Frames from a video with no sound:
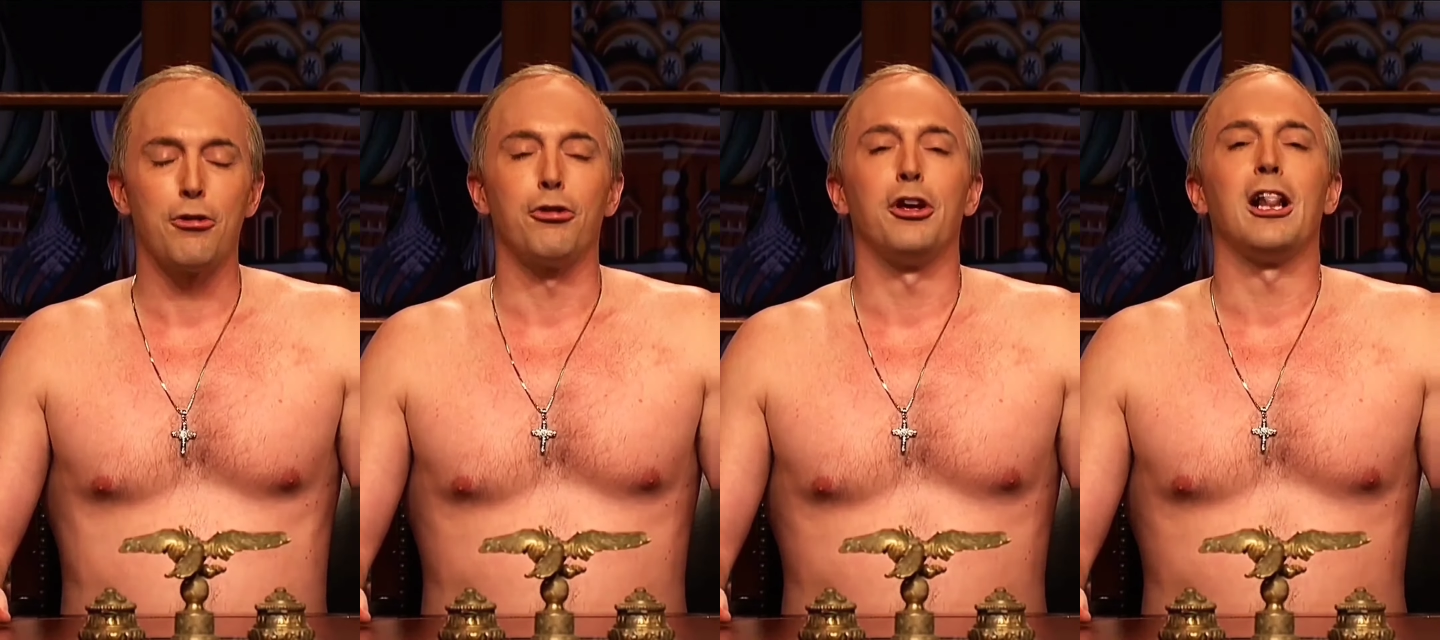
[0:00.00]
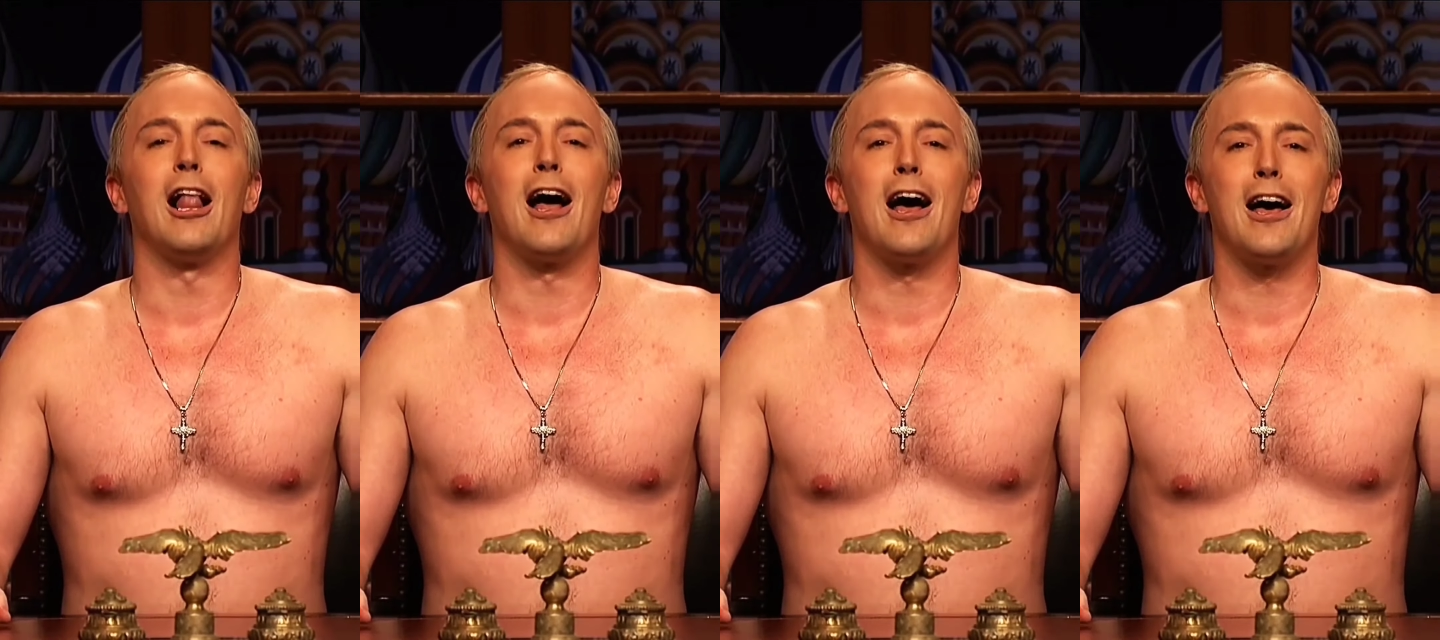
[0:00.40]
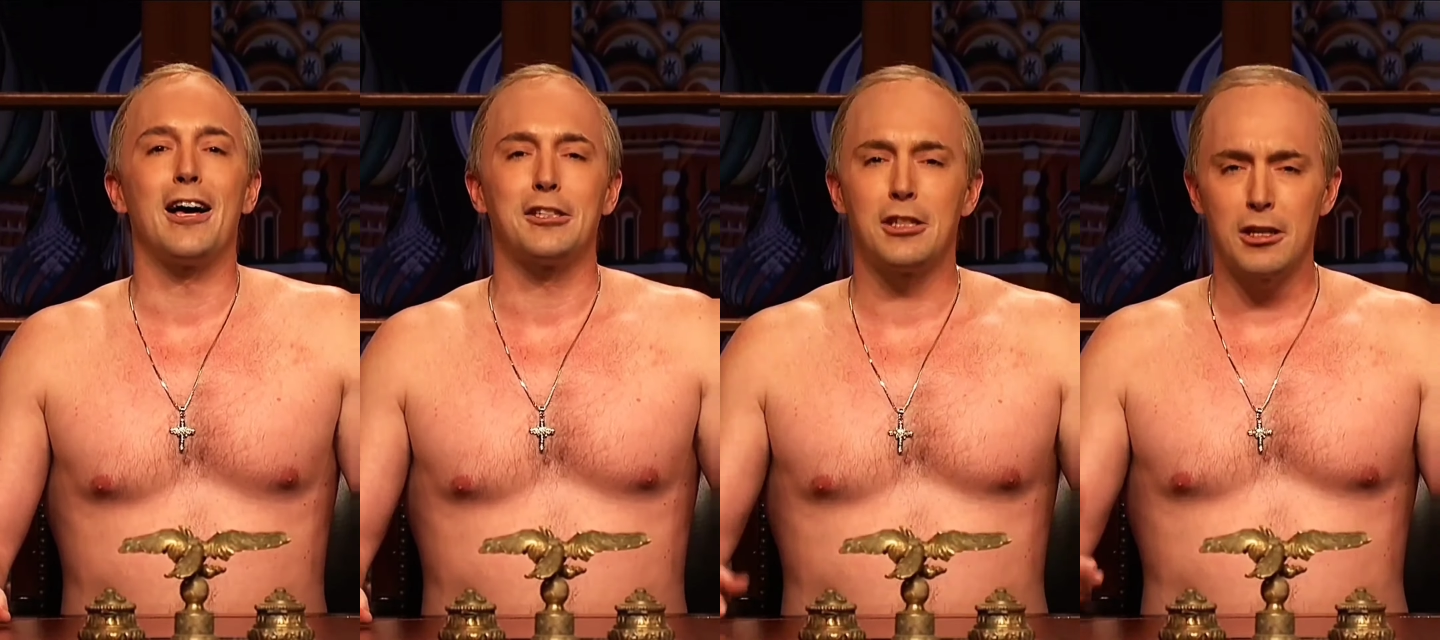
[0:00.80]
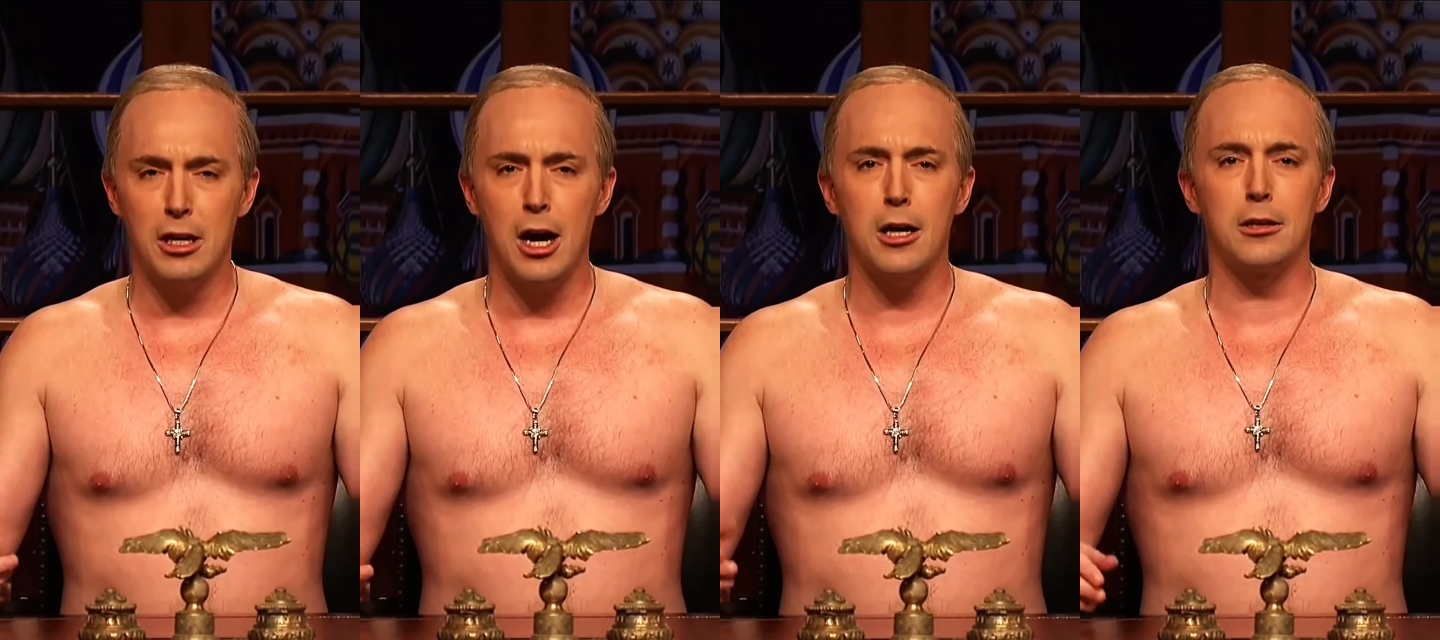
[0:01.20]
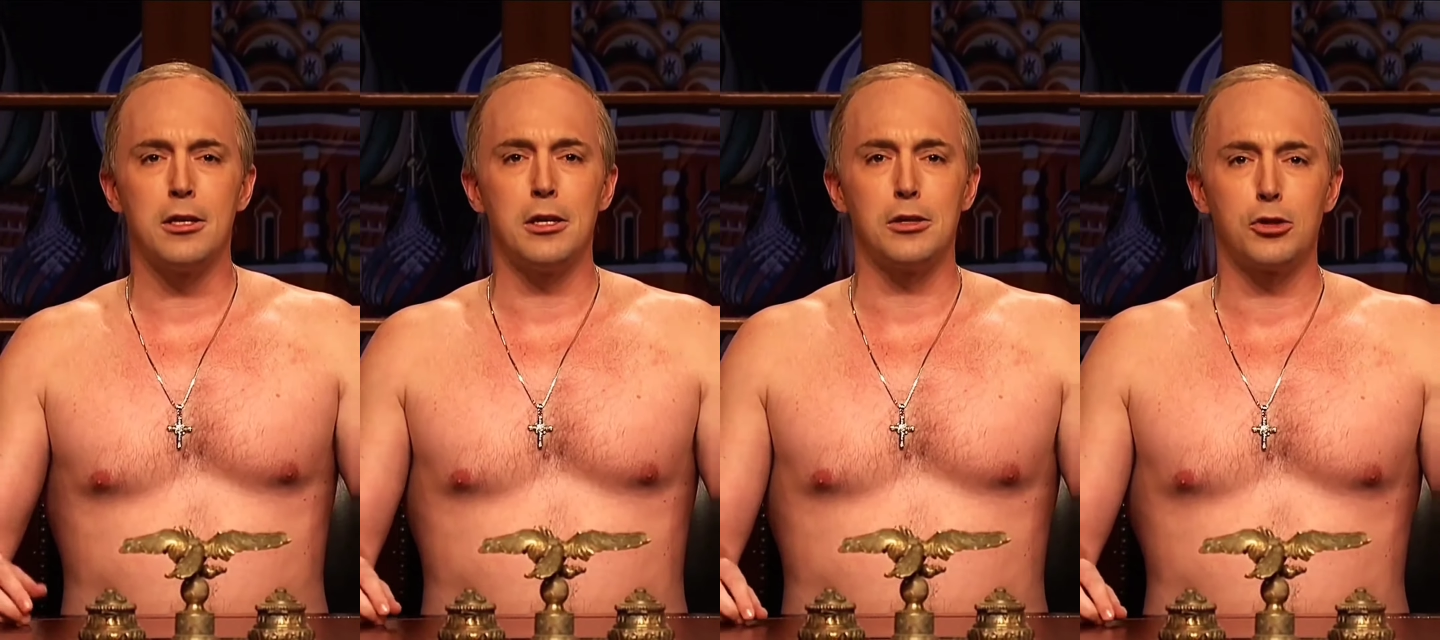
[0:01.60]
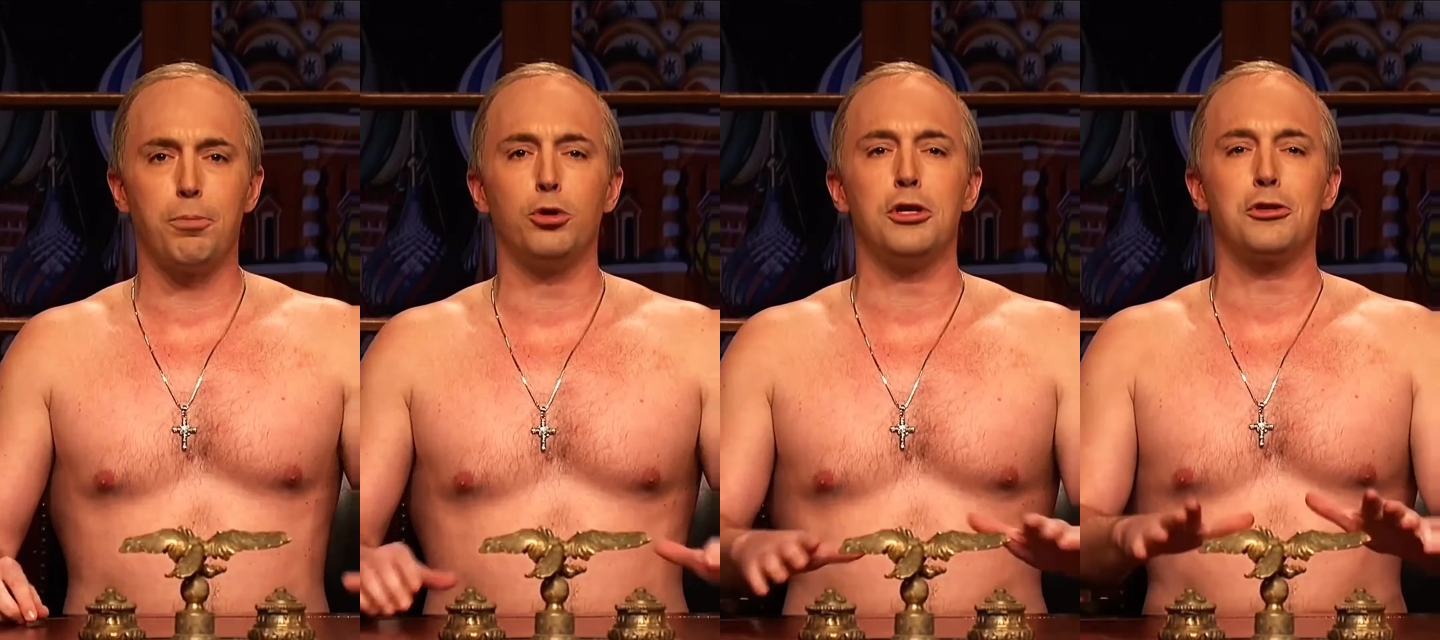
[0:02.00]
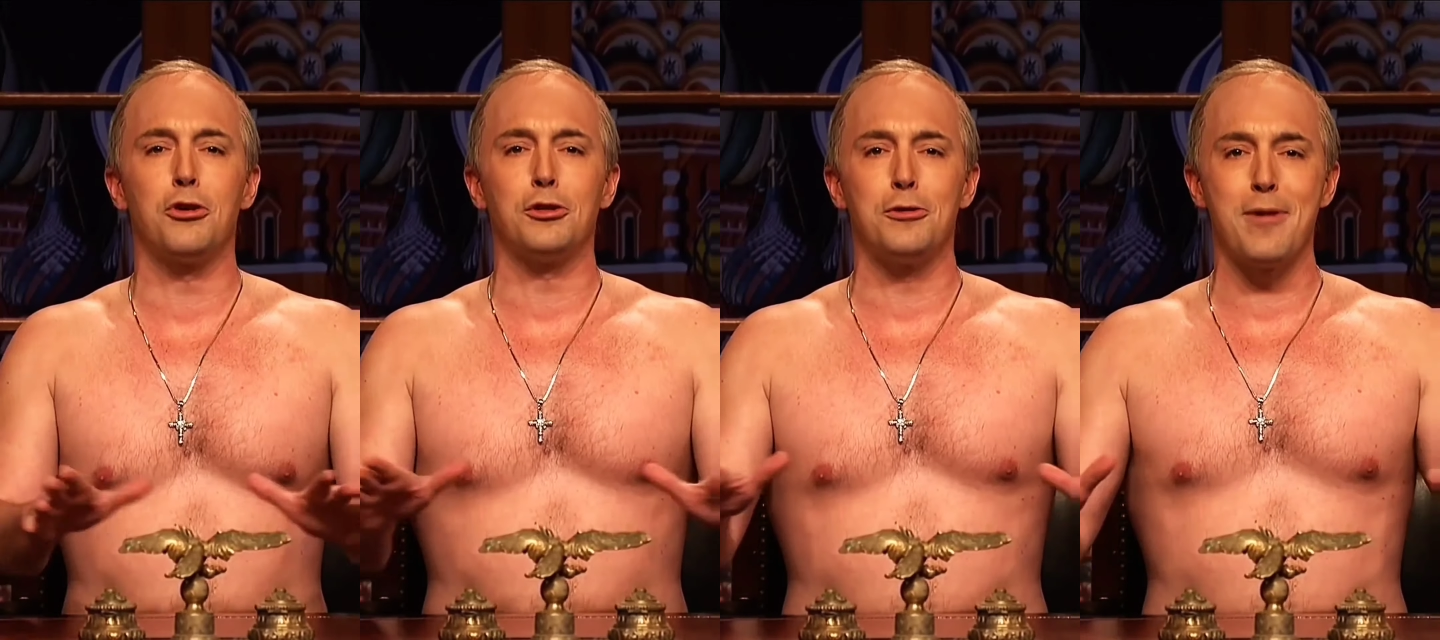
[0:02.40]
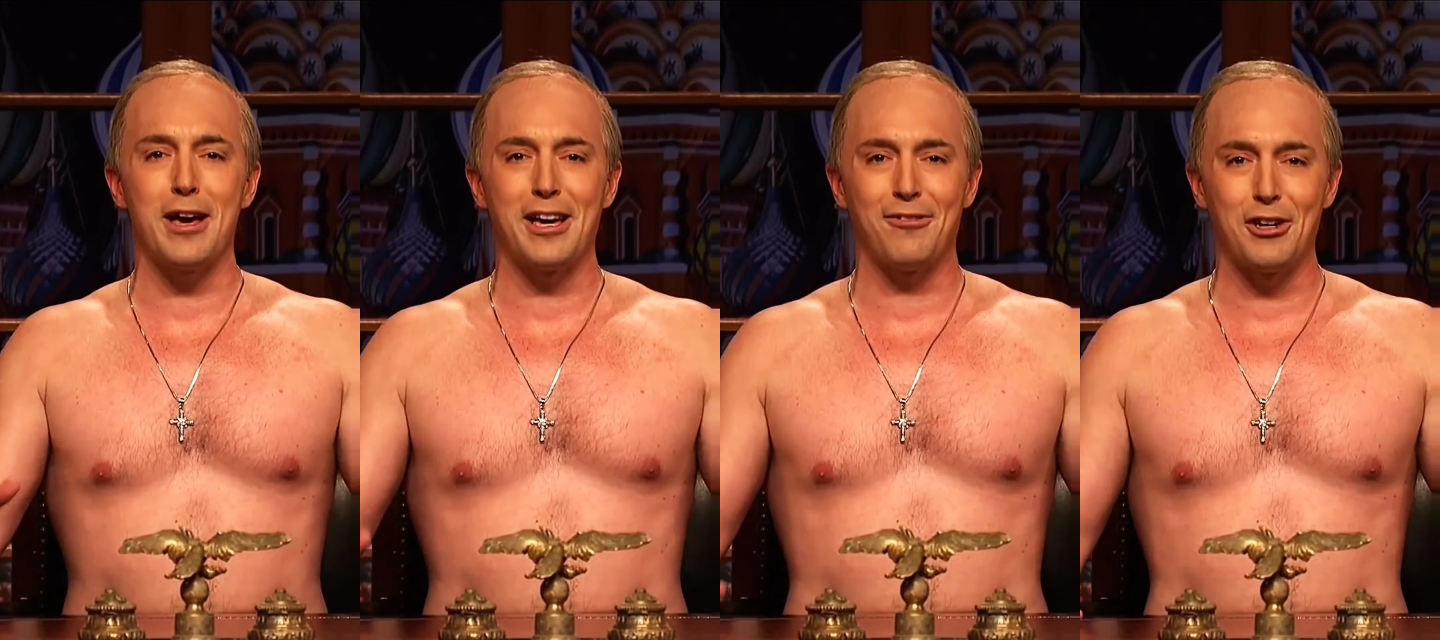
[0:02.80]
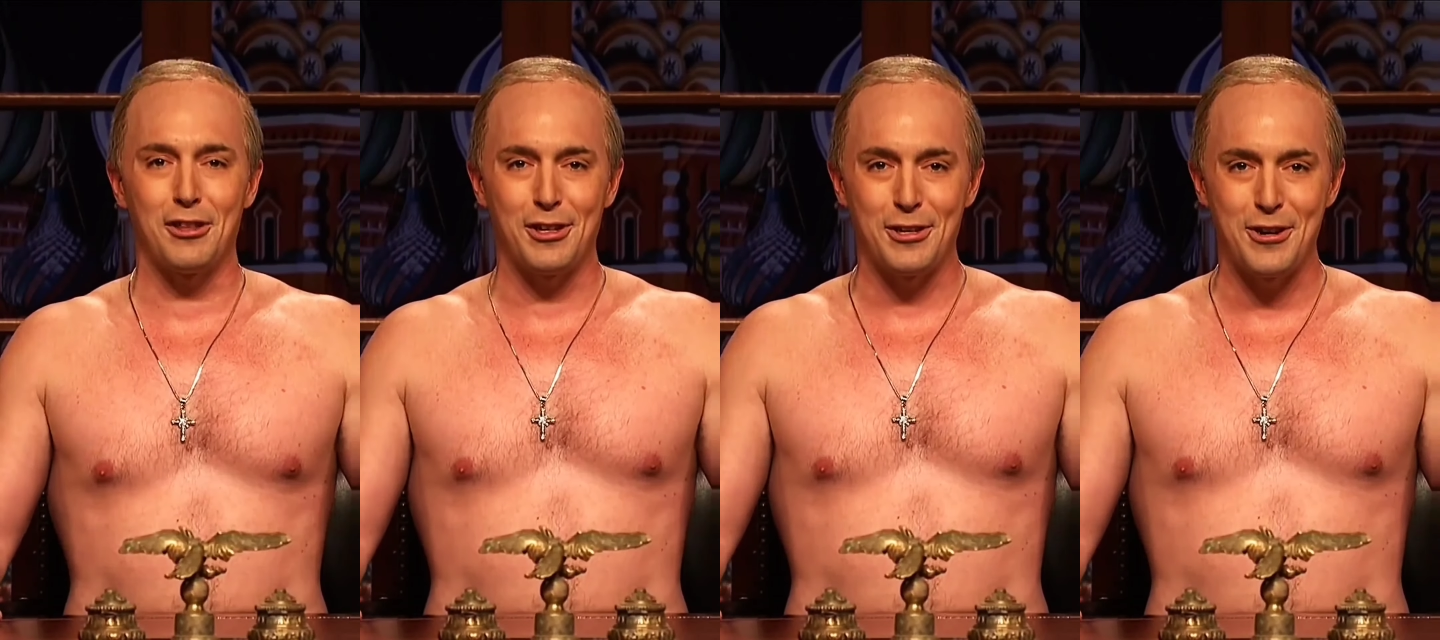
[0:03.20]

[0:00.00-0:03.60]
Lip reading: Relax, I got this. Putin's going to make everything